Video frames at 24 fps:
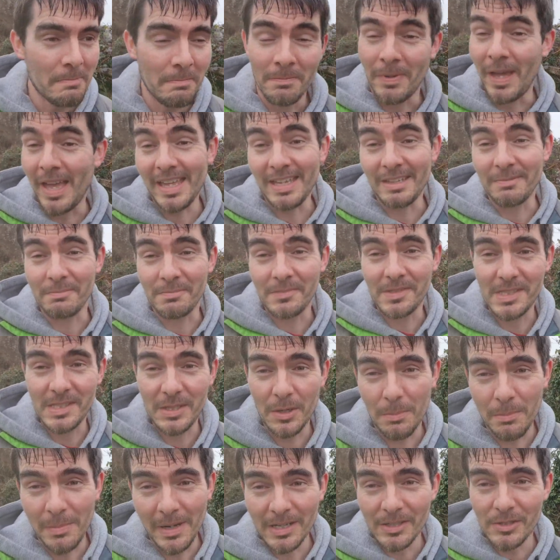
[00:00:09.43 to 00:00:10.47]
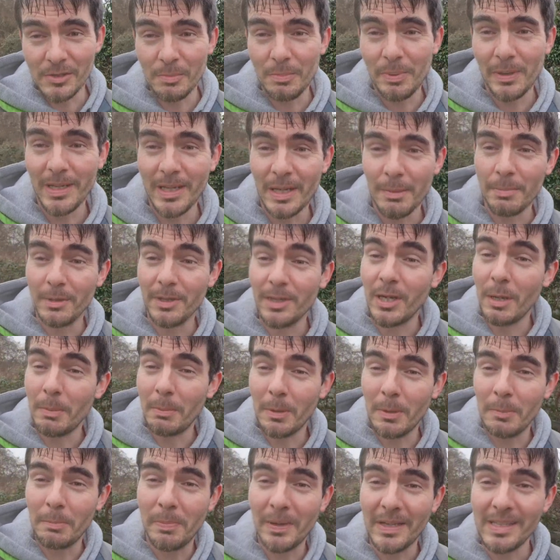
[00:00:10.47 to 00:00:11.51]
Hey, still managed to pick up a
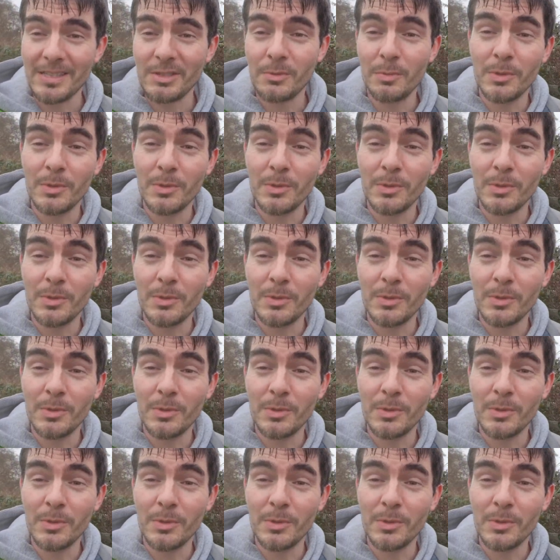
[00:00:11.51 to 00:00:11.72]
couple of bits